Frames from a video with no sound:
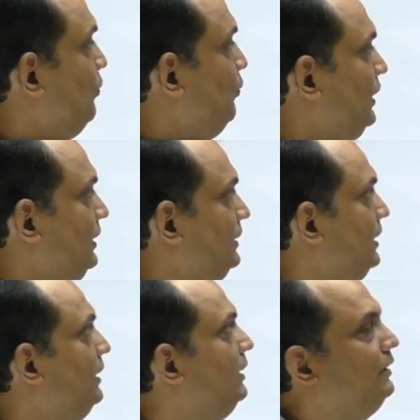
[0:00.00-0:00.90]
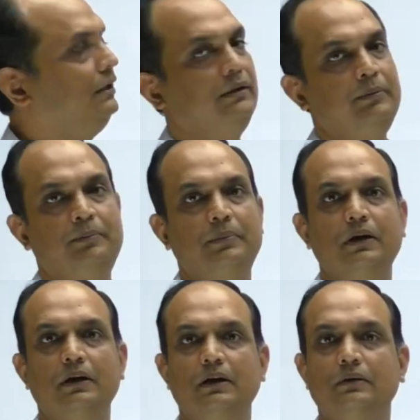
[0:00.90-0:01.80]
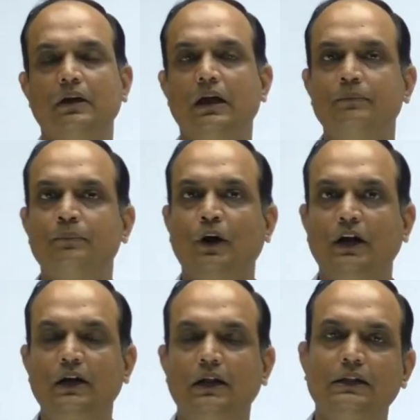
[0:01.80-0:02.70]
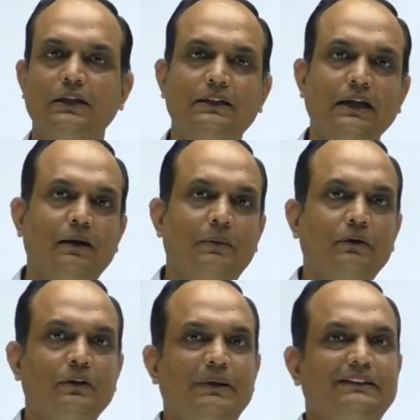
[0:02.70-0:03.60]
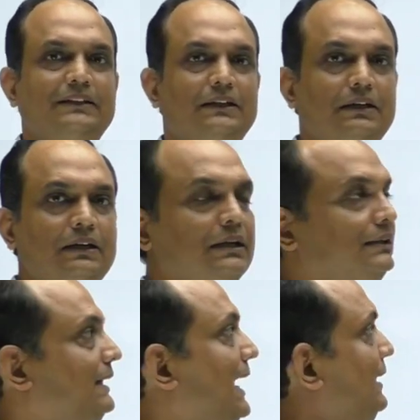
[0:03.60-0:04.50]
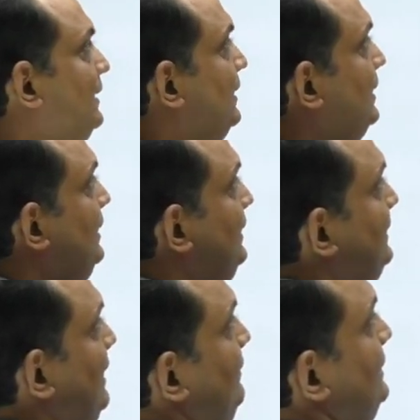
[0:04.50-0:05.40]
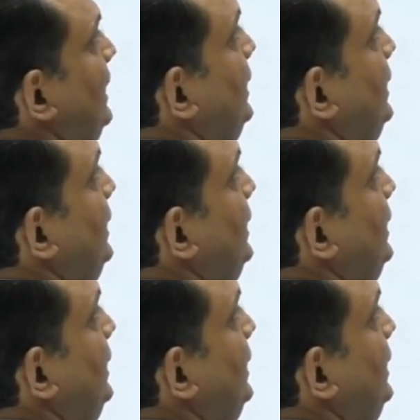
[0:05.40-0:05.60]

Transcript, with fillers: what are the uh, important other thing about the masseter that it is having the